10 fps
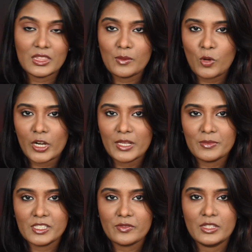In the body
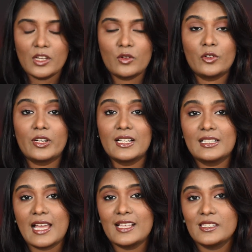mist vandu avangaloda
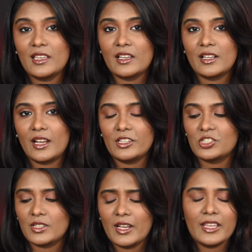classic
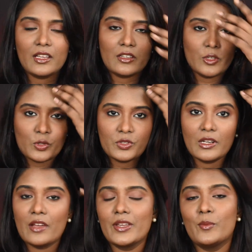collection, like
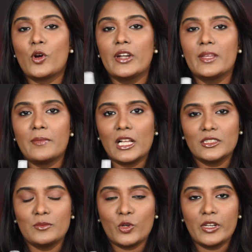usually body
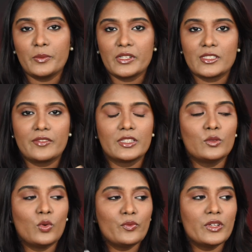Bath and Body Works la
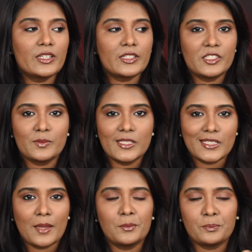vandu over
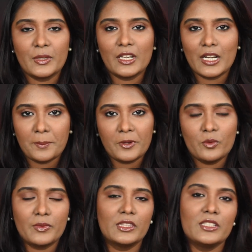Christmas time period
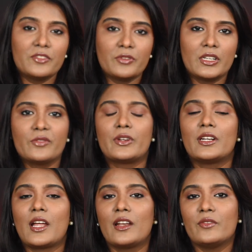appovum vandu different
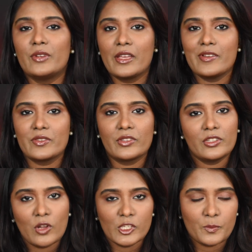different ana flavors
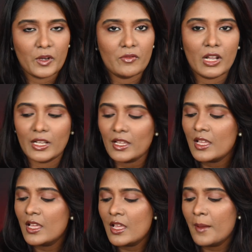vandu launch
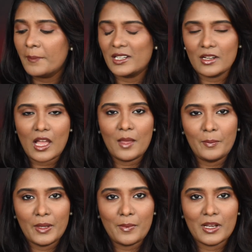pannuvaanga, but na
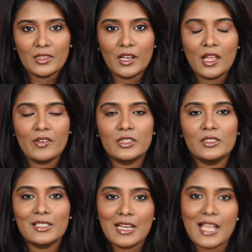pick pannadella
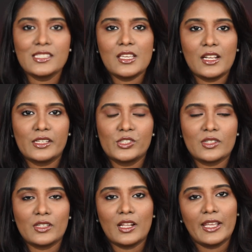vandu classic
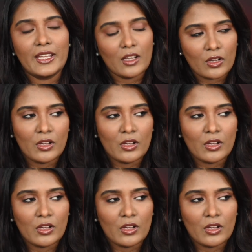collection na, like